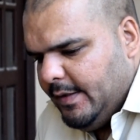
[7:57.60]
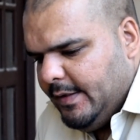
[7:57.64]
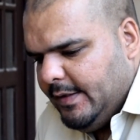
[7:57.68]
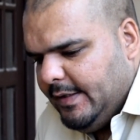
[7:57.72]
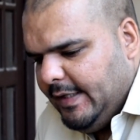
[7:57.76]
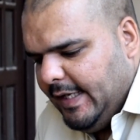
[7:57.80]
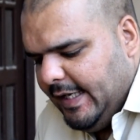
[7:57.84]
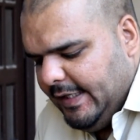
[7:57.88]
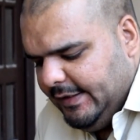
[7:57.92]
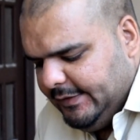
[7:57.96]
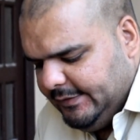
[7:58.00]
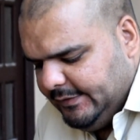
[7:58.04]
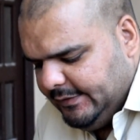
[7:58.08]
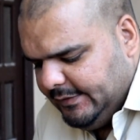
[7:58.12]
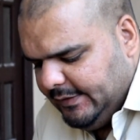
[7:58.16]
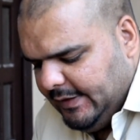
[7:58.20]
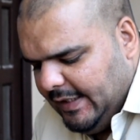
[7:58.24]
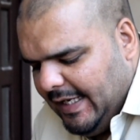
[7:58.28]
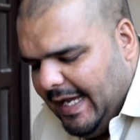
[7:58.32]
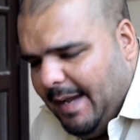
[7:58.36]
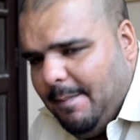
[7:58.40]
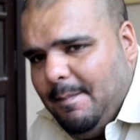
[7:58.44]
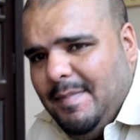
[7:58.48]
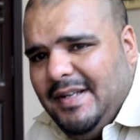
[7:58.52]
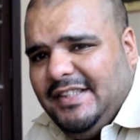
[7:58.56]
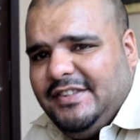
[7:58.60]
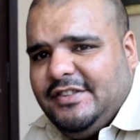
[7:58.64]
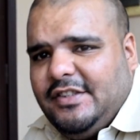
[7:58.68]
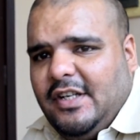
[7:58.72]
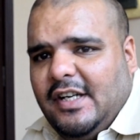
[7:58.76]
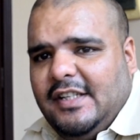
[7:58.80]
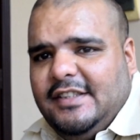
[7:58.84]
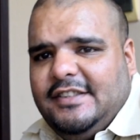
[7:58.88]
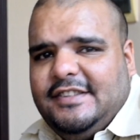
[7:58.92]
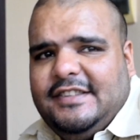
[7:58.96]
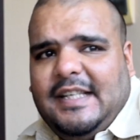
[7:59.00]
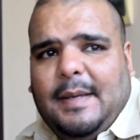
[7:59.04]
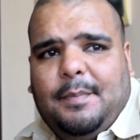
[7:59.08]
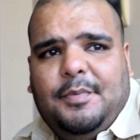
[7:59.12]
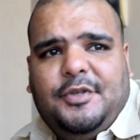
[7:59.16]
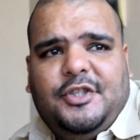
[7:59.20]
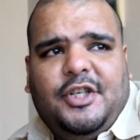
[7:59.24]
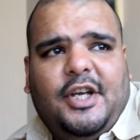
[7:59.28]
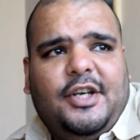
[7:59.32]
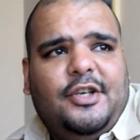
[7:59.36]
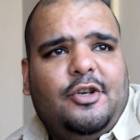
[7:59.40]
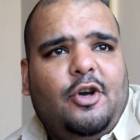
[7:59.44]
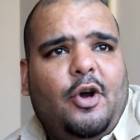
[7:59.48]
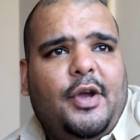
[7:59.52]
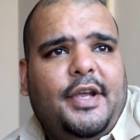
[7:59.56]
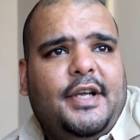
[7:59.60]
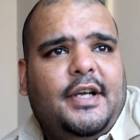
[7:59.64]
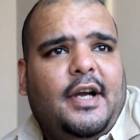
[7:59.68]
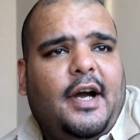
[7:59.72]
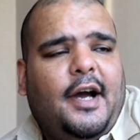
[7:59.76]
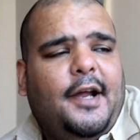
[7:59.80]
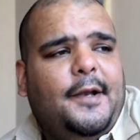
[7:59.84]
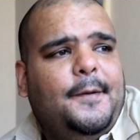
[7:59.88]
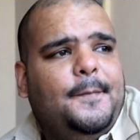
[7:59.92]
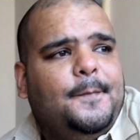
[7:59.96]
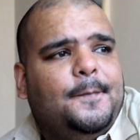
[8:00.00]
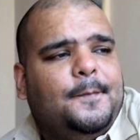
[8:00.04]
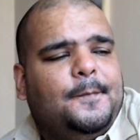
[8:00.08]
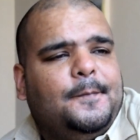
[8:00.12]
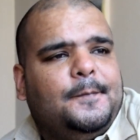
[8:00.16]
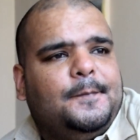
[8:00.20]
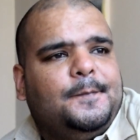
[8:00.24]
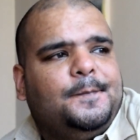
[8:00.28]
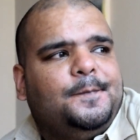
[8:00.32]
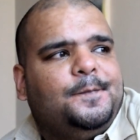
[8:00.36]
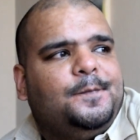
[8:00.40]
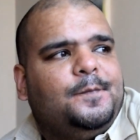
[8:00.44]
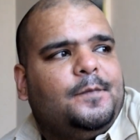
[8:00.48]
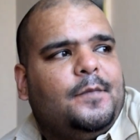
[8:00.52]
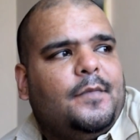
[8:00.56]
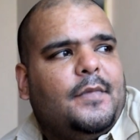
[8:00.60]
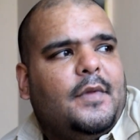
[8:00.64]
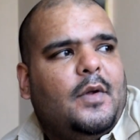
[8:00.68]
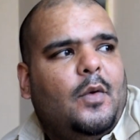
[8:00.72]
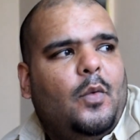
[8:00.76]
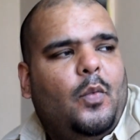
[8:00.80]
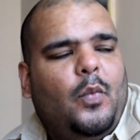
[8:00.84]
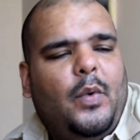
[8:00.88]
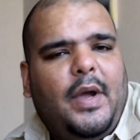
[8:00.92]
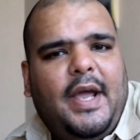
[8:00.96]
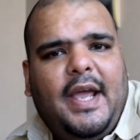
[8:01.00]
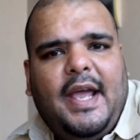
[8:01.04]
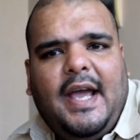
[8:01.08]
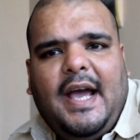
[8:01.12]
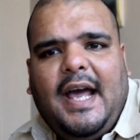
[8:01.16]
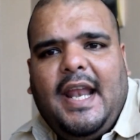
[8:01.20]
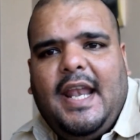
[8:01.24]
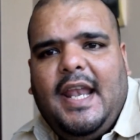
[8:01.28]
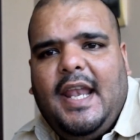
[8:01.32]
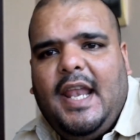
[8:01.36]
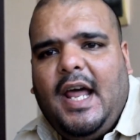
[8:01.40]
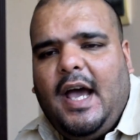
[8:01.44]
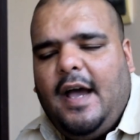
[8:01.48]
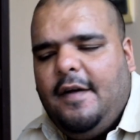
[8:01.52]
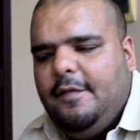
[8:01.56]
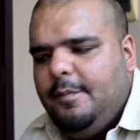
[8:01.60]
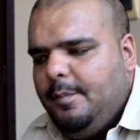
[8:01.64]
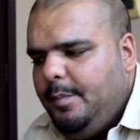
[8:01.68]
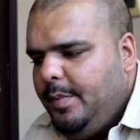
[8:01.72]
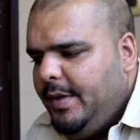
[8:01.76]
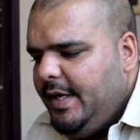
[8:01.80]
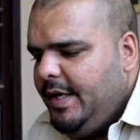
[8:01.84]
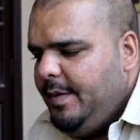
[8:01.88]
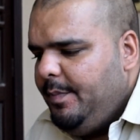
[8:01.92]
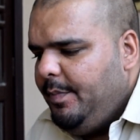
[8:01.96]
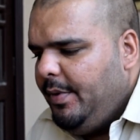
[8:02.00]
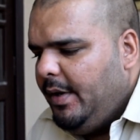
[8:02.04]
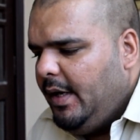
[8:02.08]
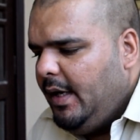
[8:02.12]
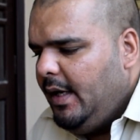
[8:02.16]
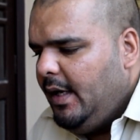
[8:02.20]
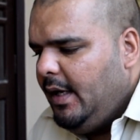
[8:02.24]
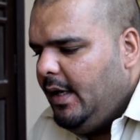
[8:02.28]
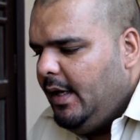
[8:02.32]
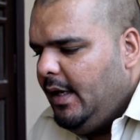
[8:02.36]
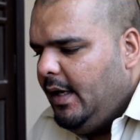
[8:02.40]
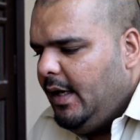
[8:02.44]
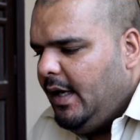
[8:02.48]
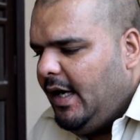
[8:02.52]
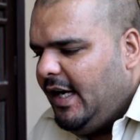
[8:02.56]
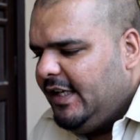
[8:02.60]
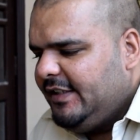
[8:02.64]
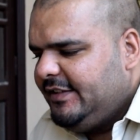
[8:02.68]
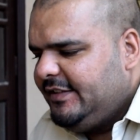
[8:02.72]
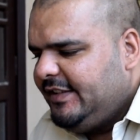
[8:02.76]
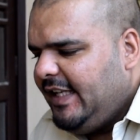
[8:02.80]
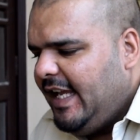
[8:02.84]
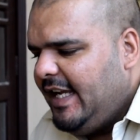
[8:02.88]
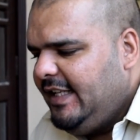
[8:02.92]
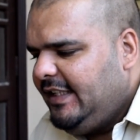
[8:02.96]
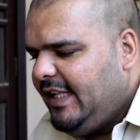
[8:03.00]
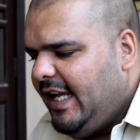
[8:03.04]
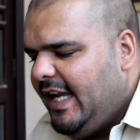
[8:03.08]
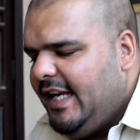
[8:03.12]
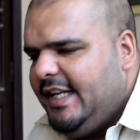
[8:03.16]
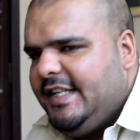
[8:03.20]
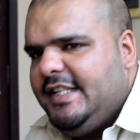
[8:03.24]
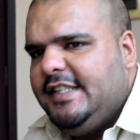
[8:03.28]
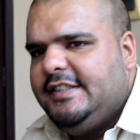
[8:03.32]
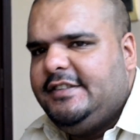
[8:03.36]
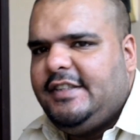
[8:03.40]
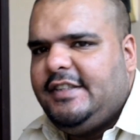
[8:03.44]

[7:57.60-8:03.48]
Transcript: there's a misconception going on where a lot of people are saying that it is